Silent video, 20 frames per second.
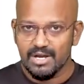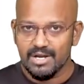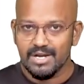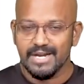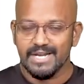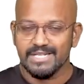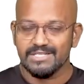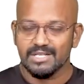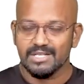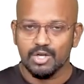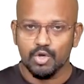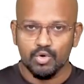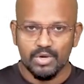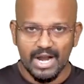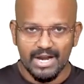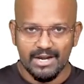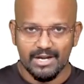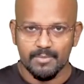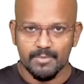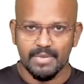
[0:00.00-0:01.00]
It is a good
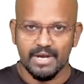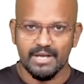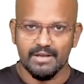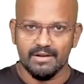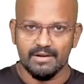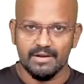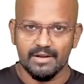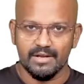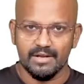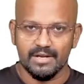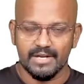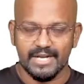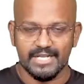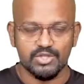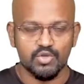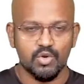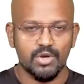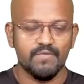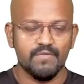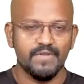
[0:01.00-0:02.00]
antipyretic. It has
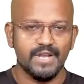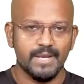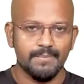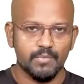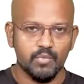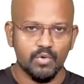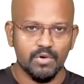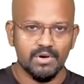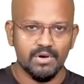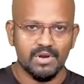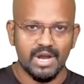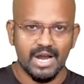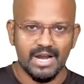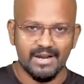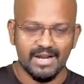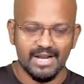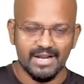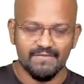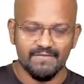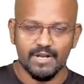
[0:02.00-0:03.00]
got very poor
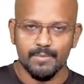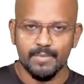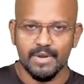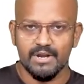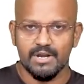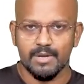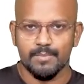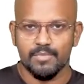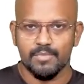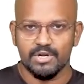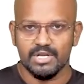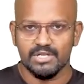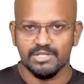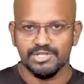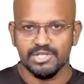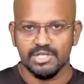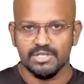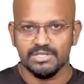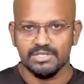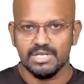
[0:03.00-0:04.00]
anti-inflammatory
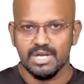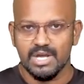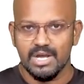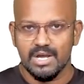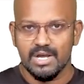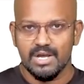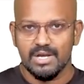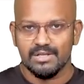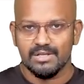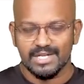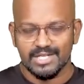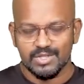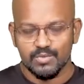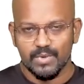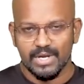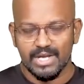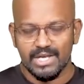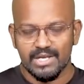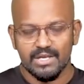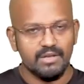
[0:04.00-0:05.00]
potentials. That's
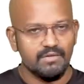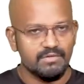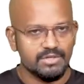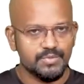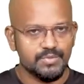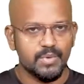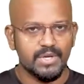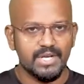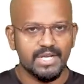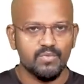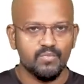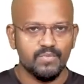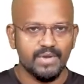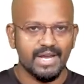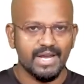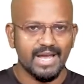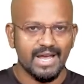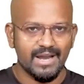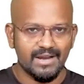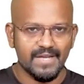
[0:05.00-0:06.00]
why usually we
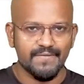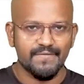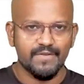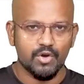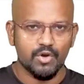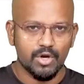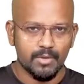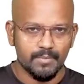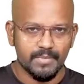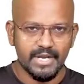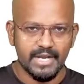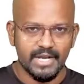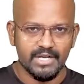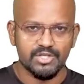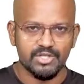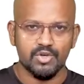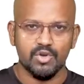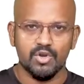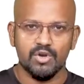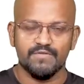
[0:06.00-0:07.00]
can give a
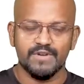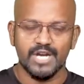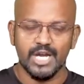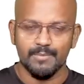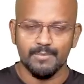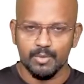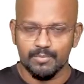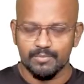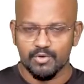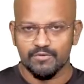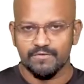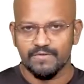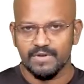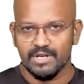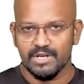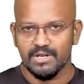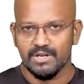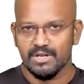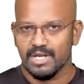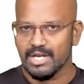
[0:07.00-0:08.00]
combination of
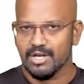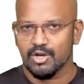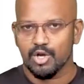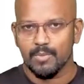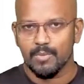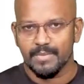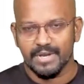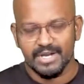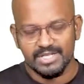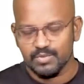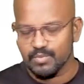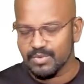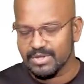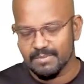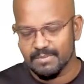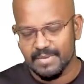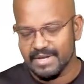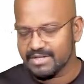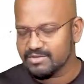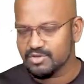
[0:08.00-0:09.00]
ibuprofen in combination with the
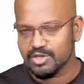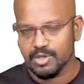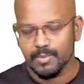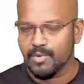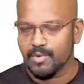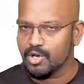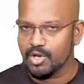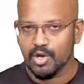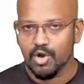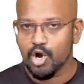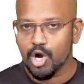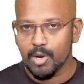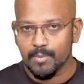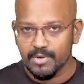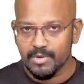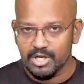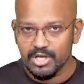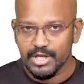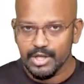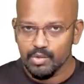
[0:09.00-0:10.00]
paracetamol, a
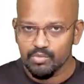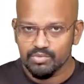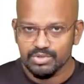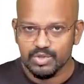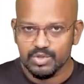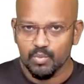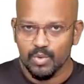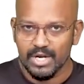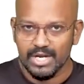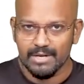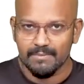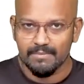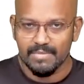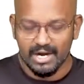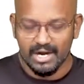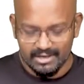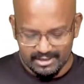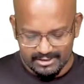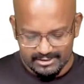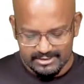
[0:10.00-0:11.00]
commonly used one in
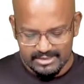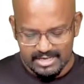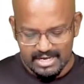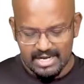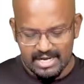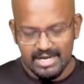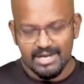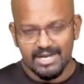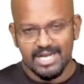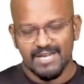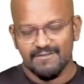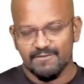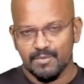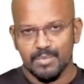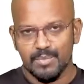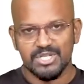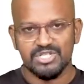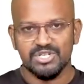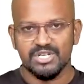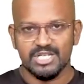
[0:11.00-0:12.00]
practice, if a
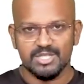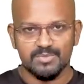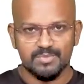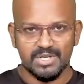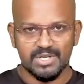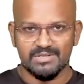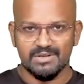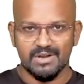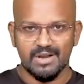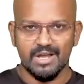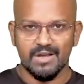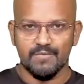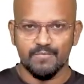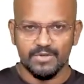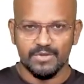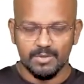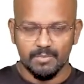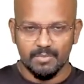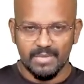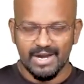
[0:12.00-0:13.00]
patient is presenting up
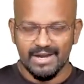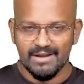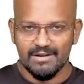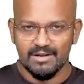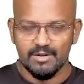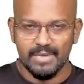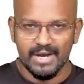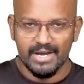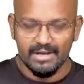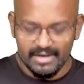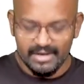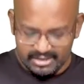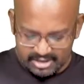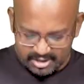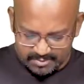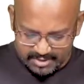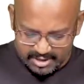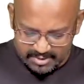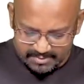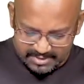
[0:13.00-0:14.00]
with mild migraine
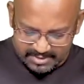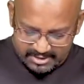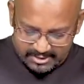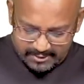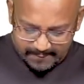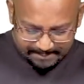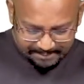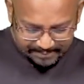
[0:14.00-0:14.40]
symptoms.